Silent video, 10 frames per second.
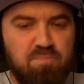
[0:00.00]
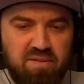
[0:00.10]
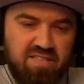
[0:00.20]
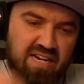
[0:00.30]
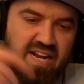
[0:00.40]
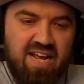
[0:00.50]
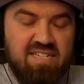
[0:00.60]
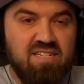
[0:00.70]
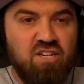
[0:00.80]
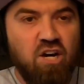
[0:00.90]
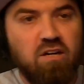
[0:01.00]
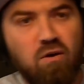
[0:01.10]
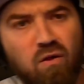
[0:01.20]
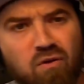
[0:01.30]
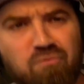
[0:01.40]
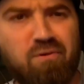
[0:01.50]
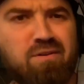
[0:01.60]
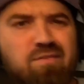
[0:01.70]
But then it had gunk all over it.